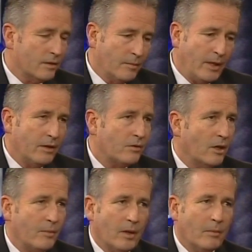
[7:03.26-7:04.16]
doesn't mean it's
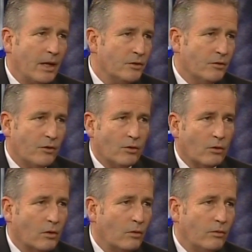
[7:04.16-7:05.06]
going to be a major
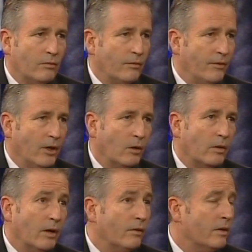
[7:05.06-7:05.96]
thoroughfare or
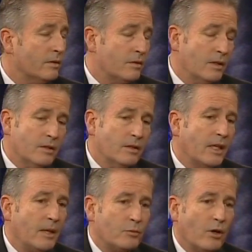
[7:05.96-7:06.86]
whatever. It's to
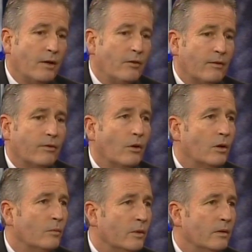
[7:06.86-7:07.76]
keep traffic
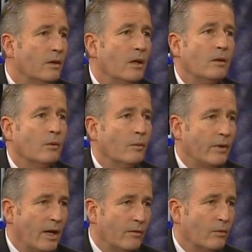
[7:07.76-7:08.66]
flowing when
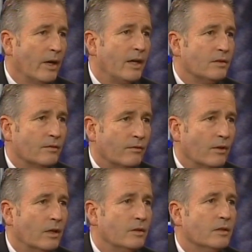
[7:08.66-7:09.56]
we have our rains and
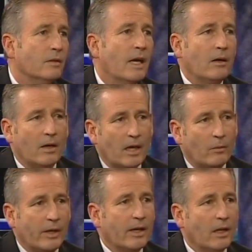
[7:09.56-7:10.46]
floods, and how
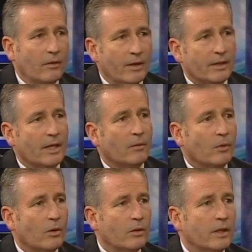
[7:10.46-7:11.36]
we can elevate that
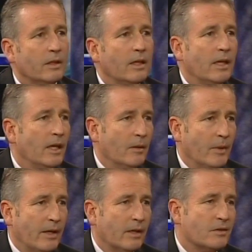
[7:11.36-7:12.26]
road and
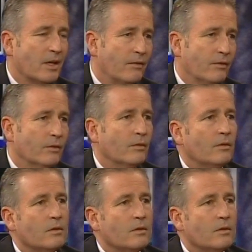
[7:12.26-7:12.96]
make it a safer